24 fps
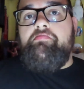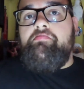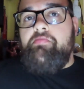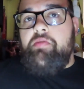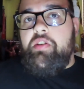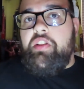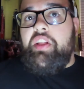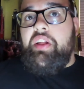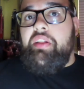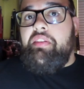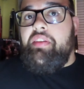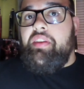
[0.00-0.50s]

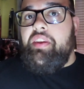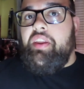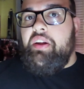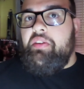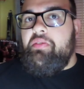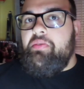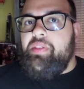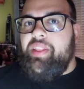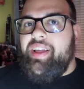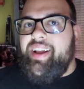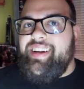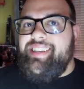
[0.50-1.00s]
Let's get to the
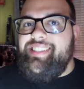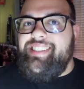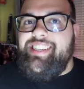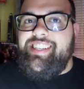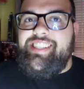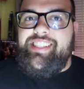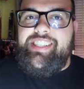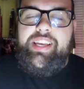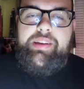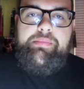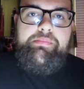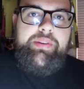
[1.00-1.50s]
next one, like I
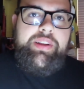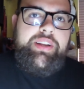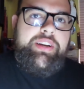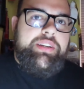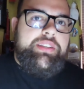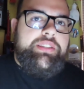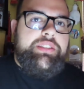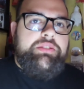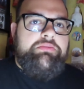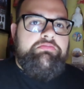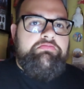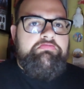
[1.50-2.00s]
just said,
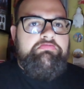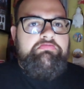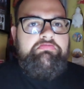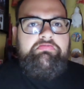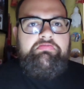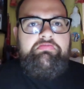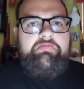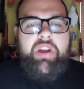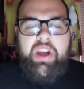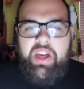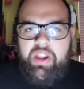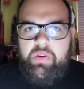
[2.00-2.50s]
because
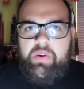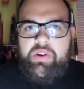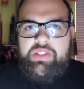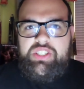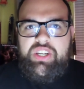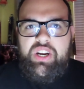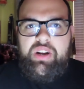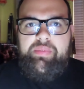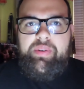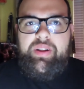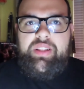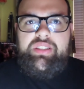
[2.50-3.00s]
I don't want to
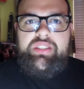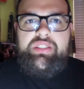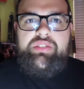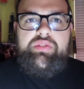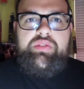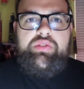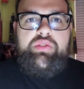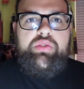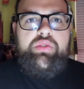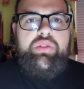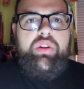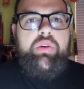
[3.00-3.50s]
talk about these for
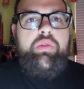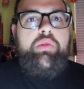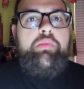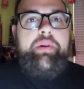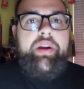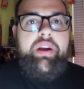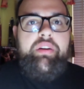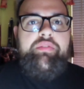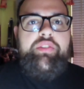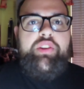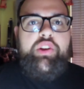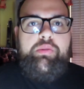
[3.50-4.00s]
too long. We'll
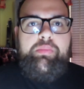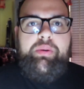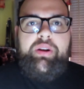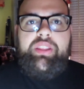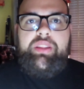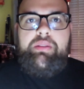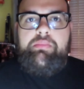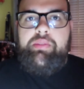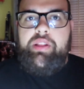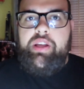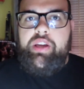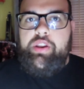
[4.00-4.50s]
make a video about
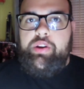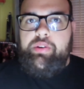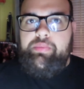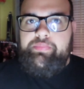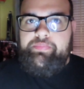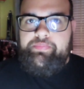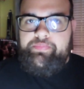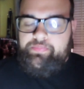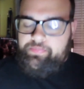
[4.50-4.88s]
them later.